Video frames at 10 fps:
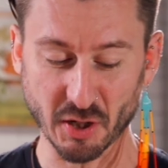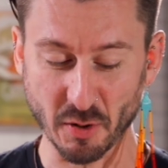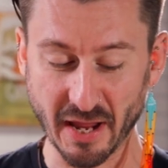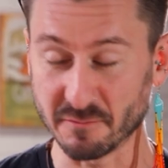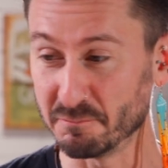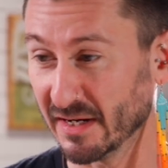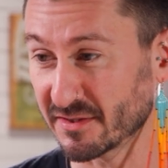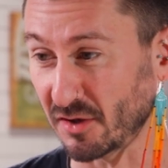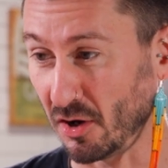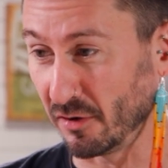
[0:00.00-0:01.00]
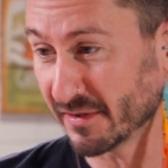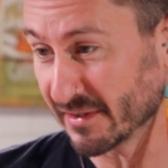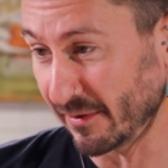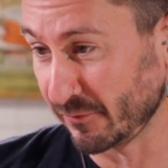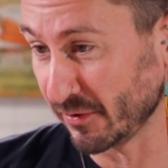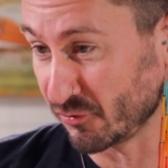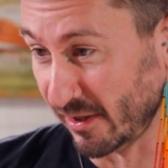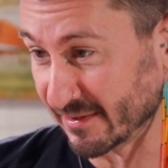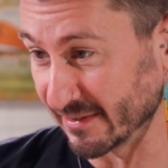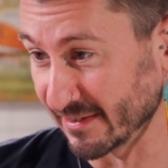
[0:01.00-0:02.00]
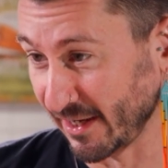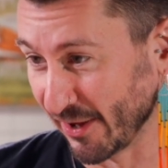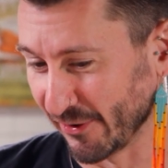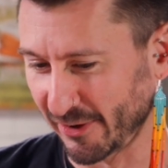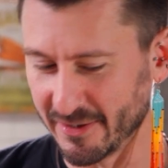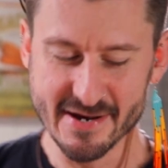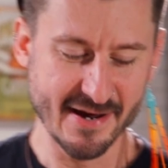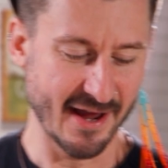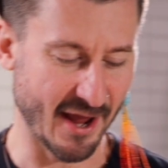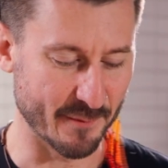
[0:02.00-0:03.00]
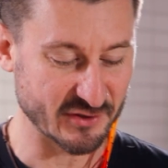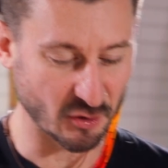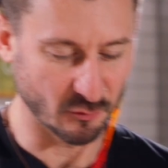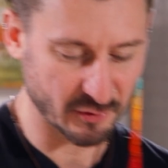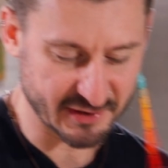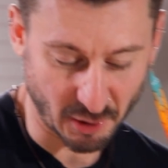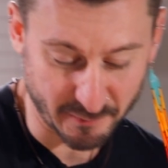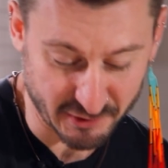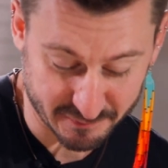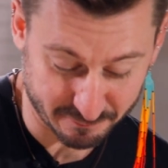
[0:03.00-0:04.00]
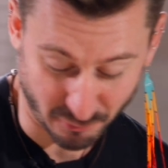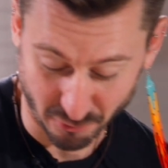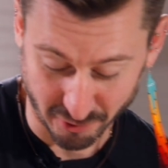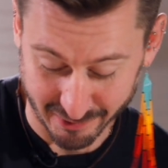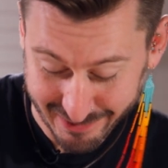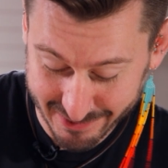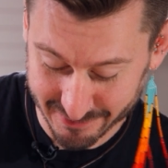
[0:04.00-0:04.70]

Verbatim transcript: gonna go ahead and mix all the stuff for the dressing mm -hmm. together. Um, so we'll start by just pouring it in.